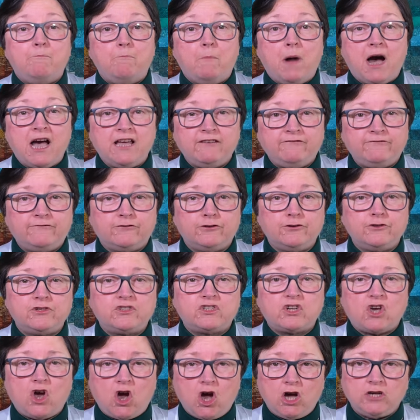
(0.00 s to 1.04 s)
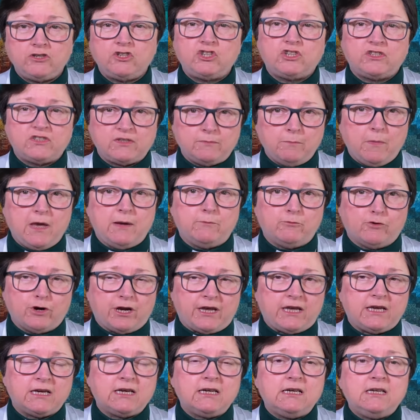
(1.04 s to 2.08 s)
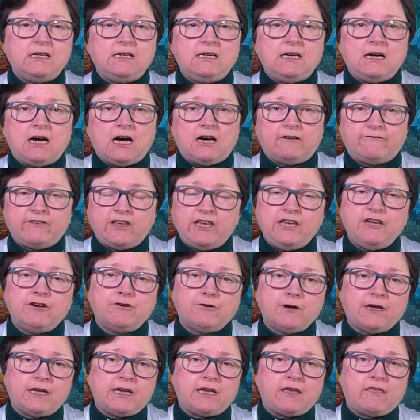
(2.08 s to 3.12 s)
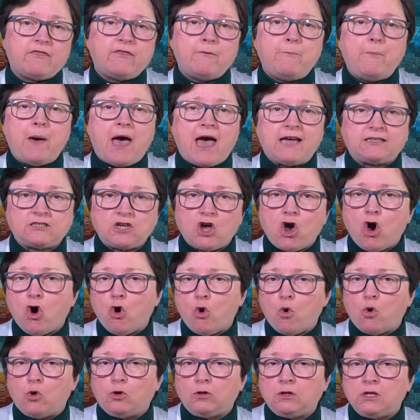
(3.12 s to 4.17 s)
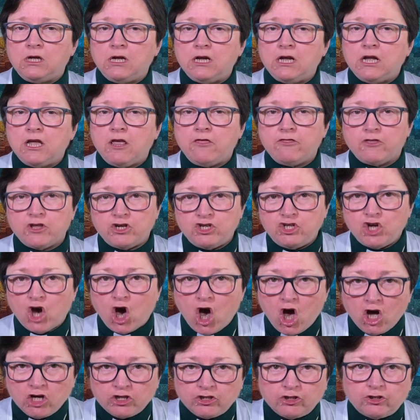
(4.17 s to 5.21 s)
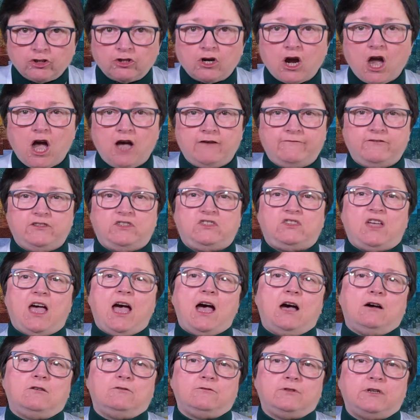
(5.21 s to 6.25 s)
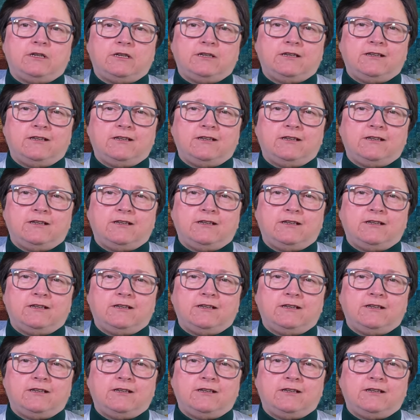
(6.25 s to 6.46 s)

my first conscious memory of hearing the bat kol, the daughter of a sound,